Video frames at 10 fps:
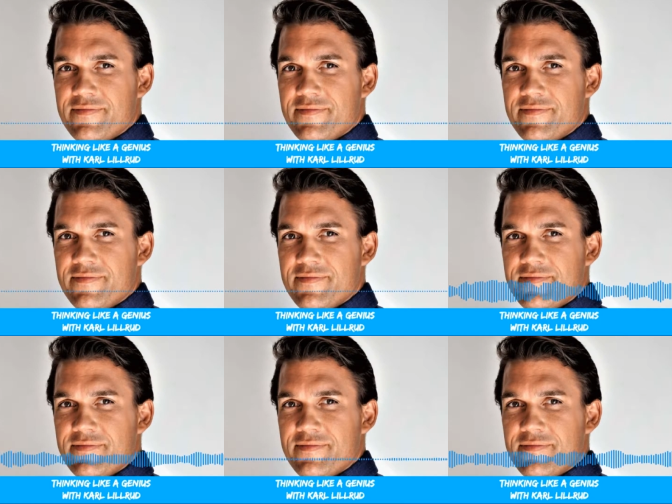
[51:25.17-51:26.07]
Yeah,
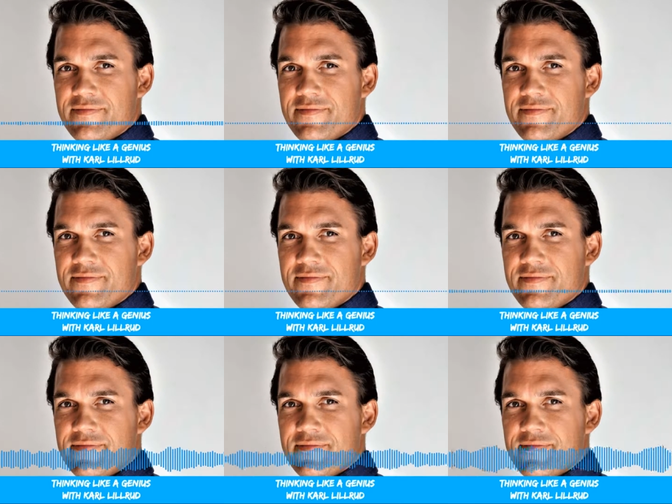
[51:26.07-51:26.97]
of course.
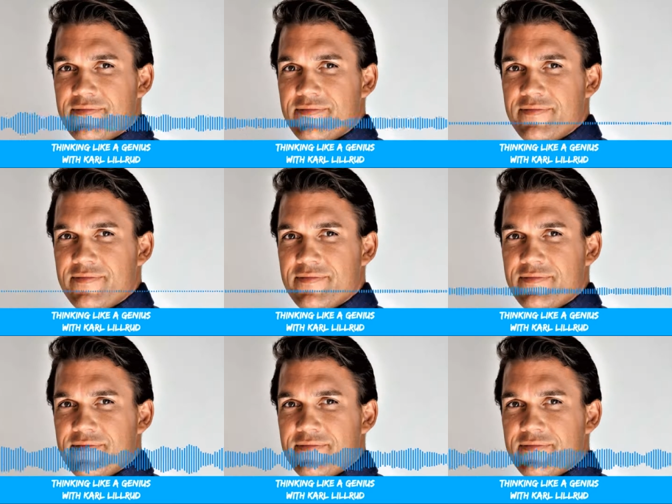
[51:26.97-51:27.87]
Um,
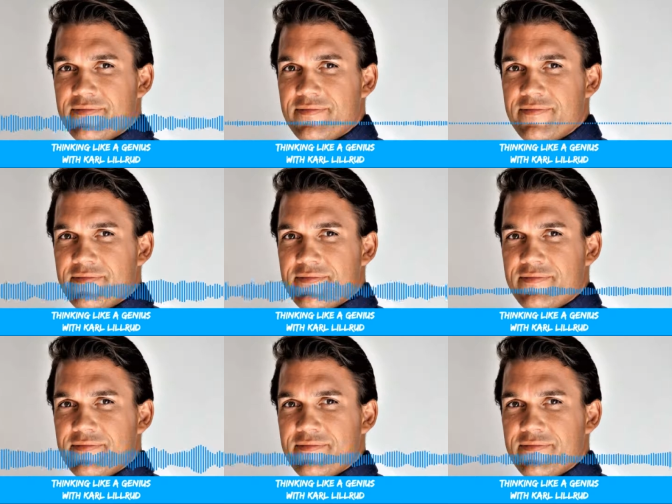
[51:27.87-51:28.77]
so that is
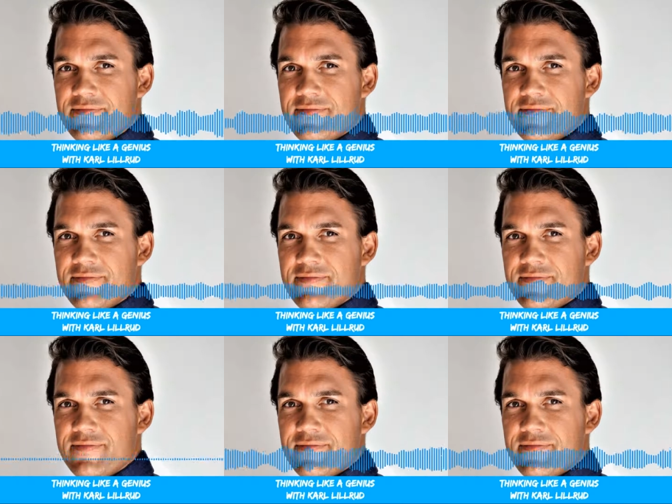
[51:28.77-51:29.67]
something that I also
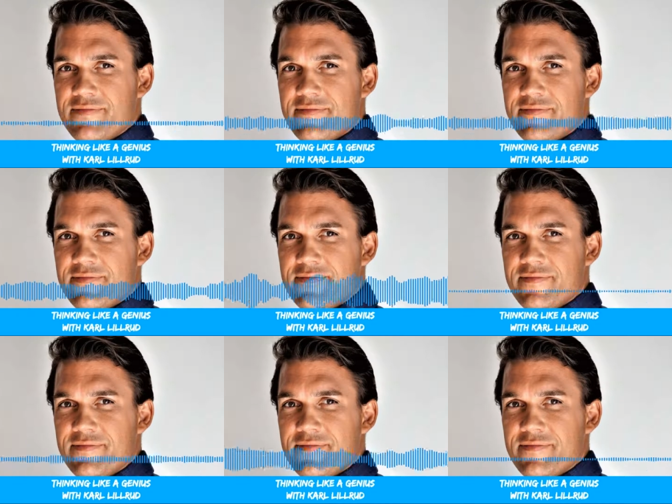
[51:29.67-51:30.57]
talk a lot
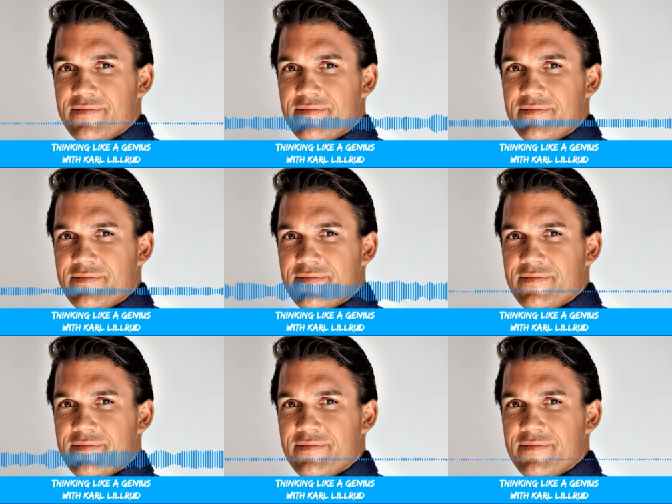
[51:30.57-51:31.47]
about in my
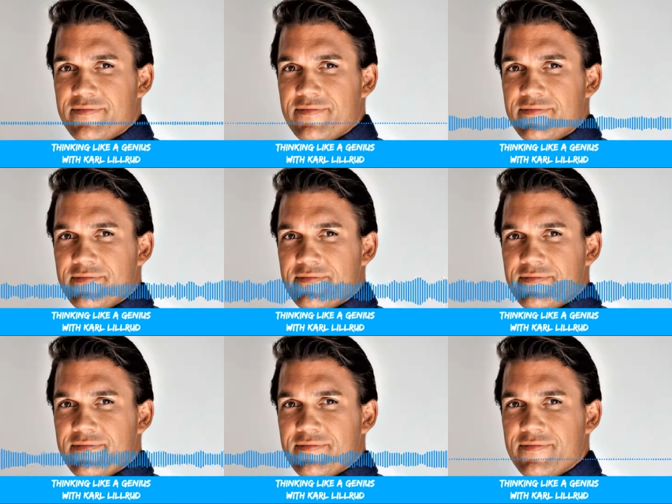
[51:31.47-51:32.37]
book,
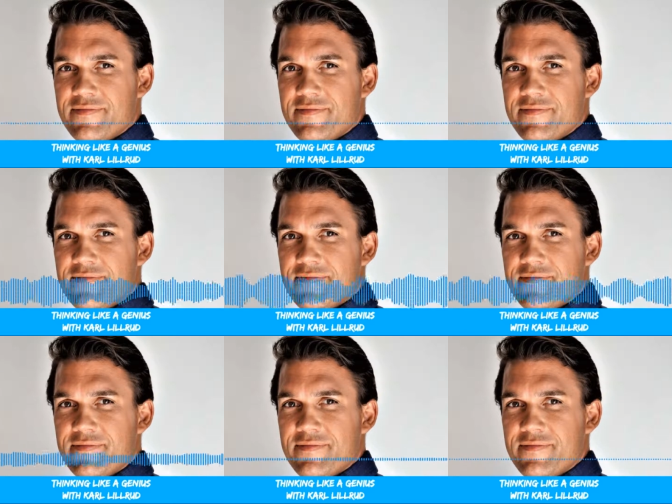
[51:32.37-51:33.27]
uh,
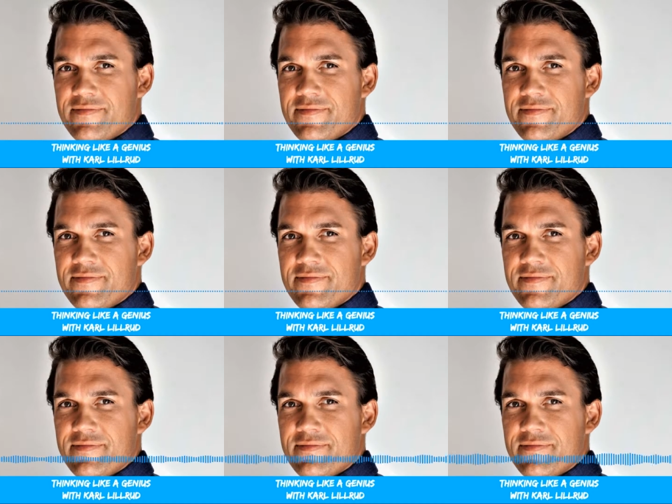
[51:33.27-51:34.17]
and
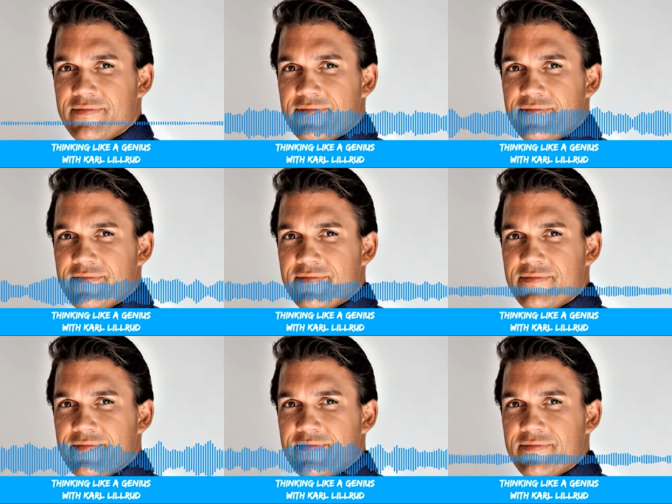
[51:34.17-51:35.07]
it's very much
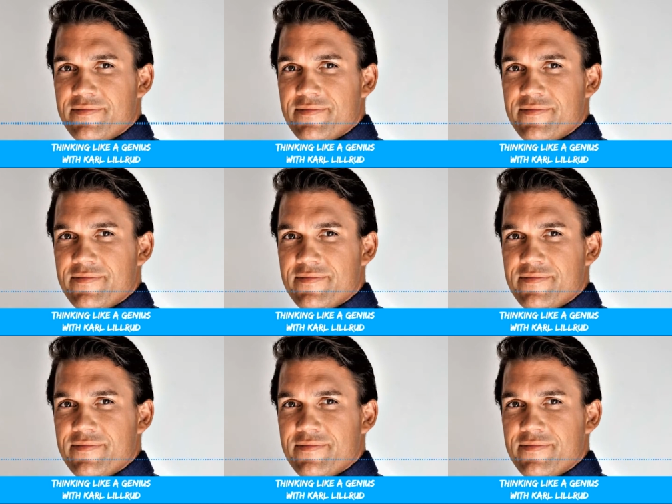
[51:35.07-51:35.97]
about
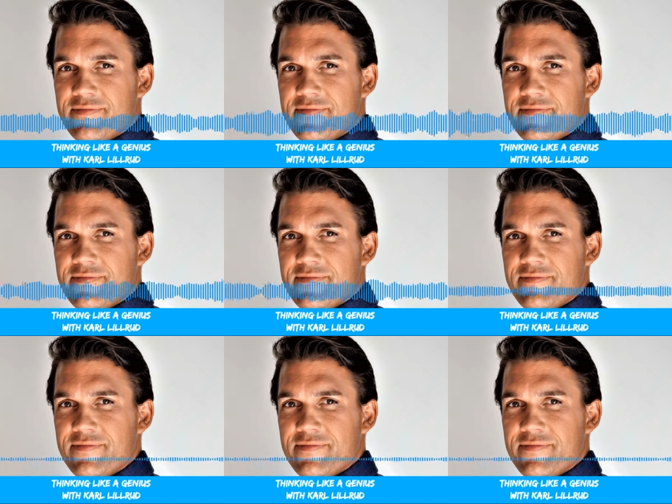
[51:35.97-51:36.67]
where